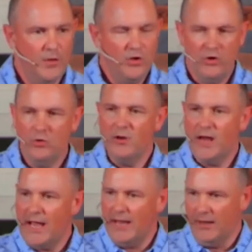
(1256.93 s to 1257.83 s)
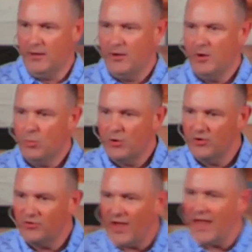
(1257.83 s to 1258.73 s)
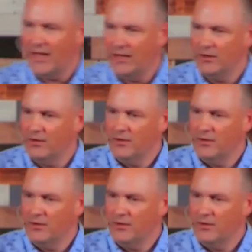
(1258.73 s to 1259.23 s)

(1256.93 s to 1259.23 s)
You and I were designed